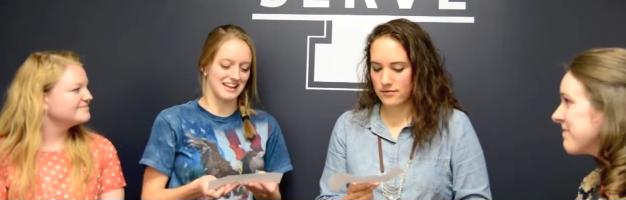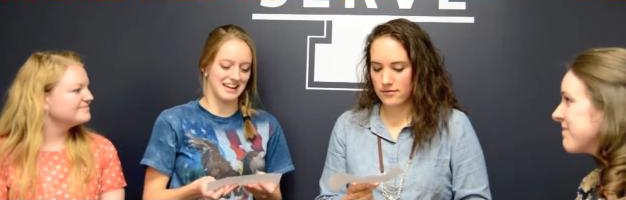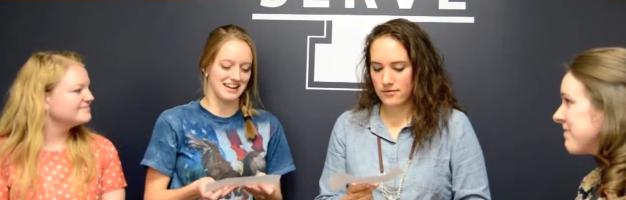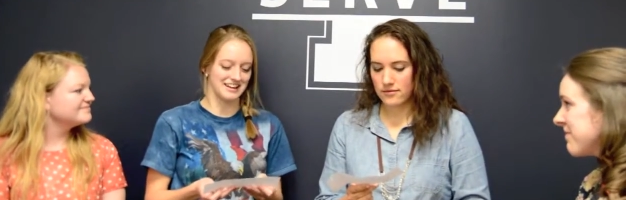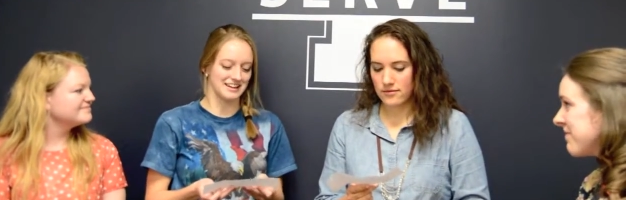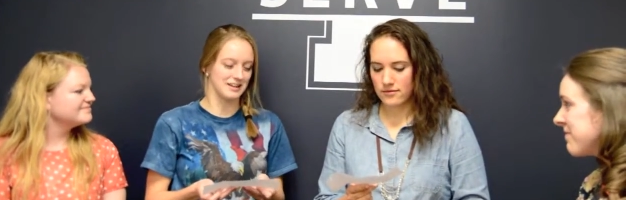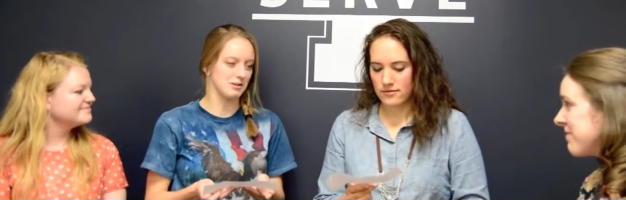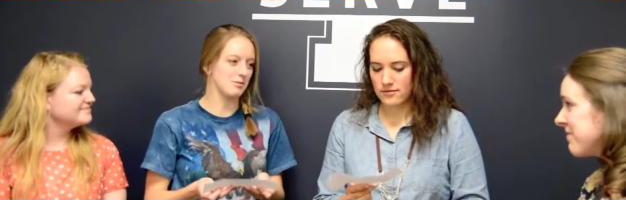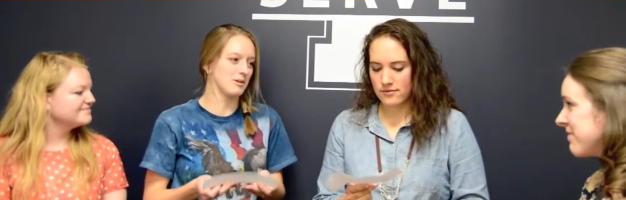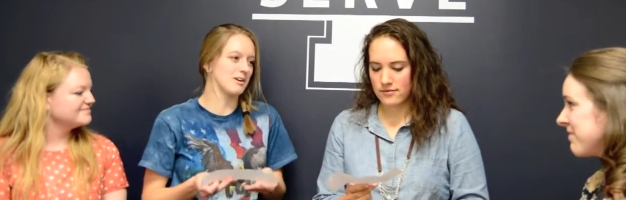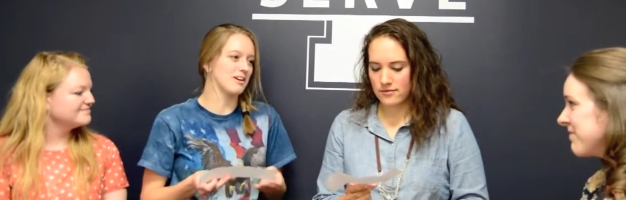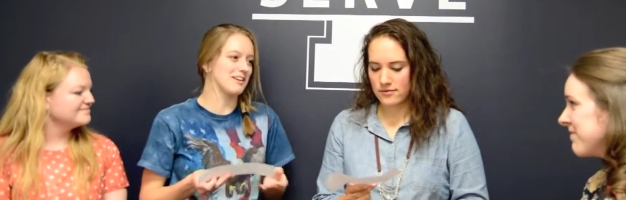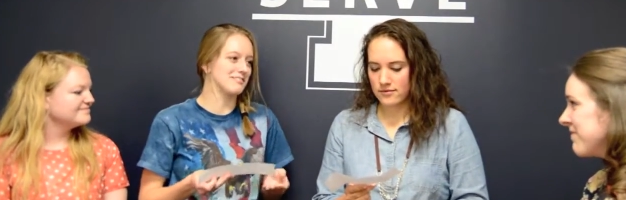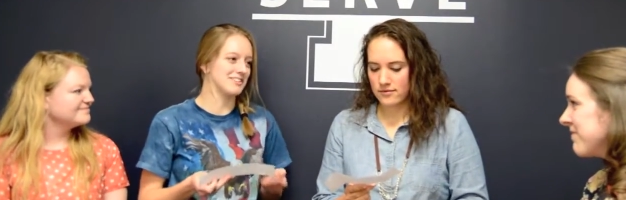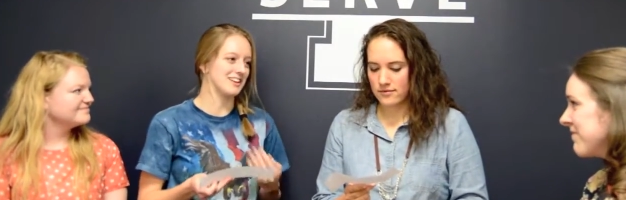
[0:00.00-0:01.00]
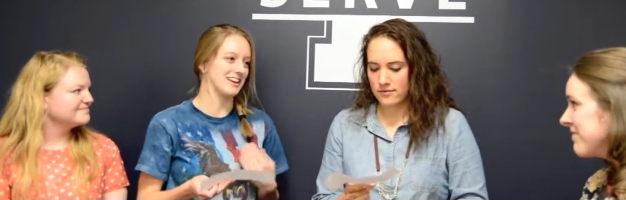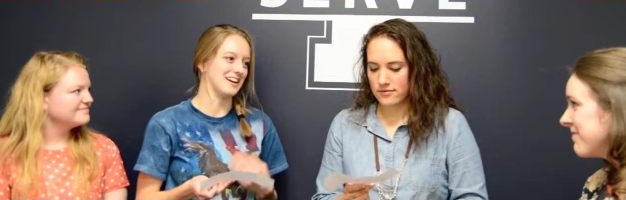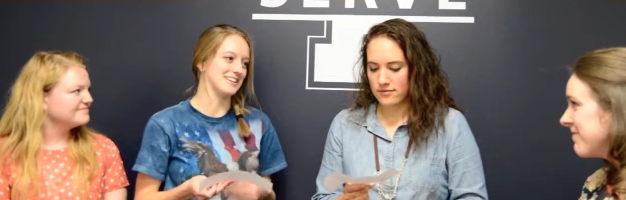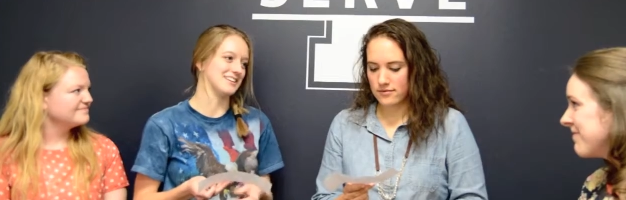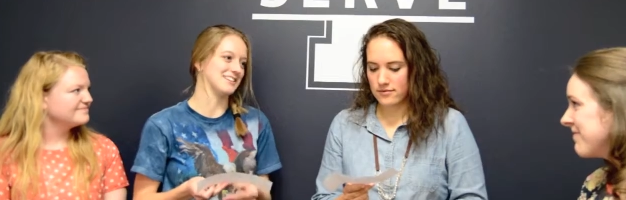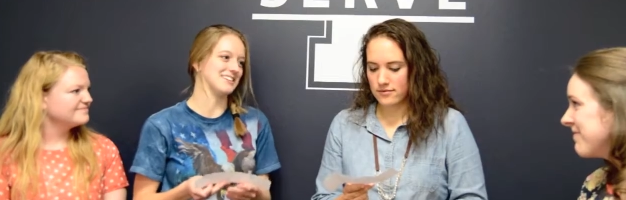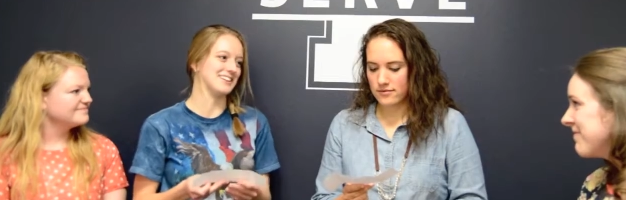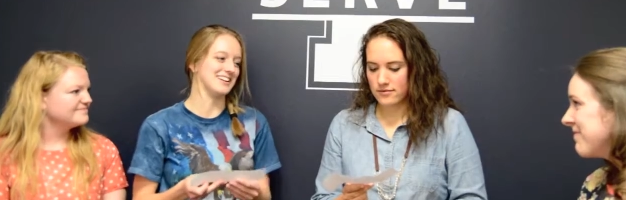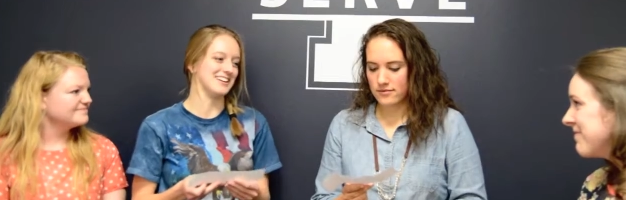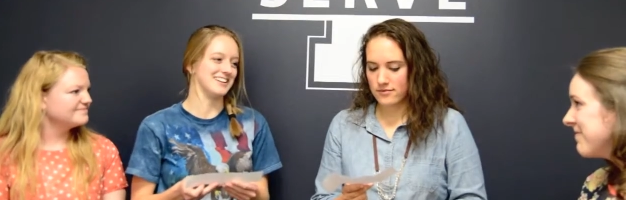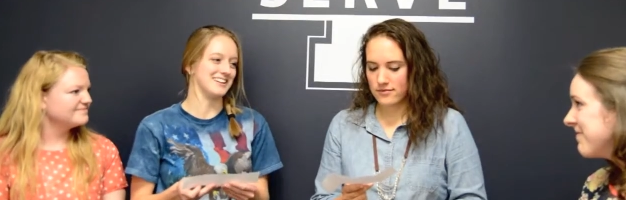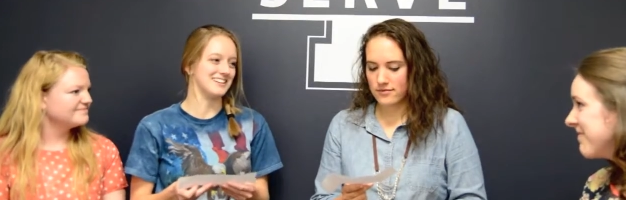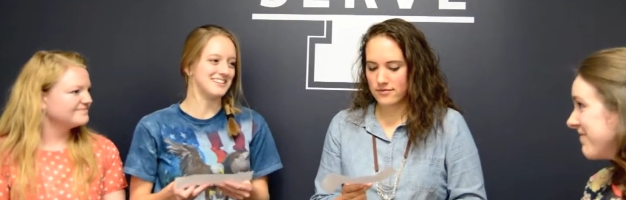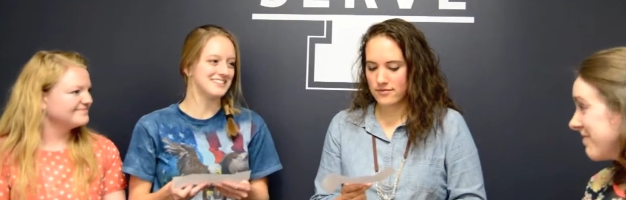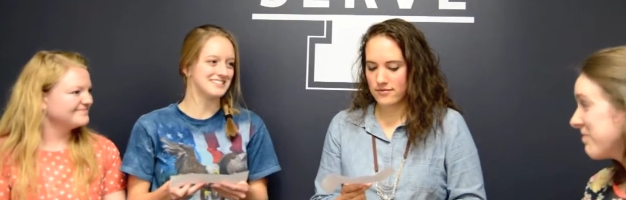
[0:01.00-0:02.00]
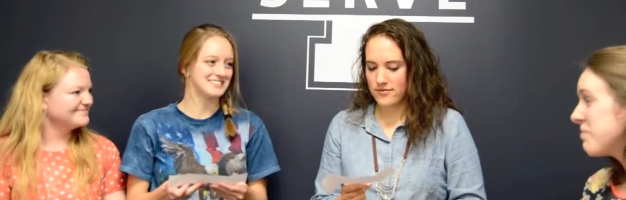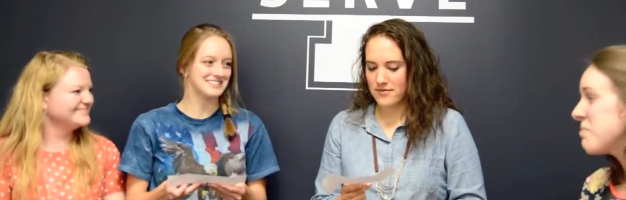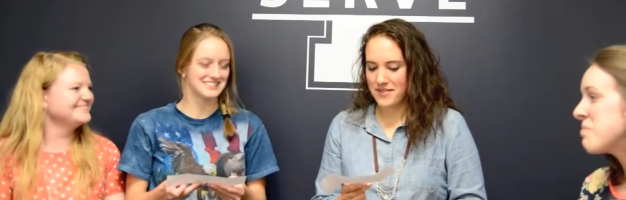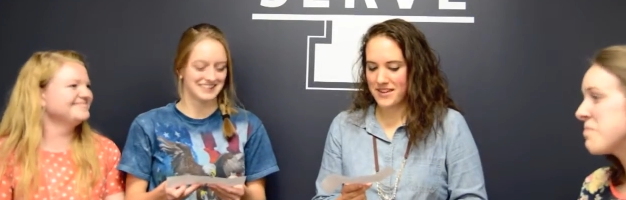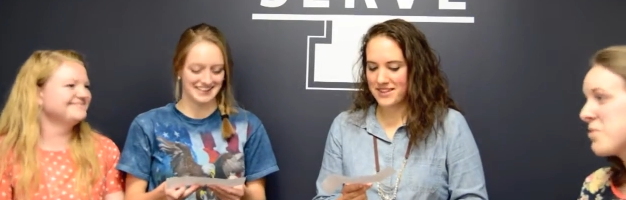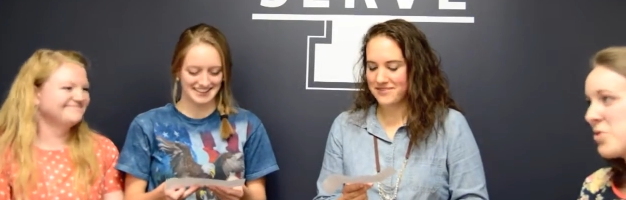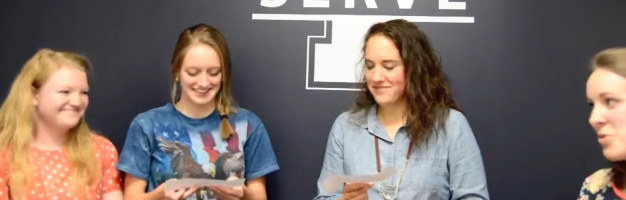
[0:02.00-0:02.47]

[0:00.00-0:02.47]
Speaker 1: And I get to work off the candy that I ate.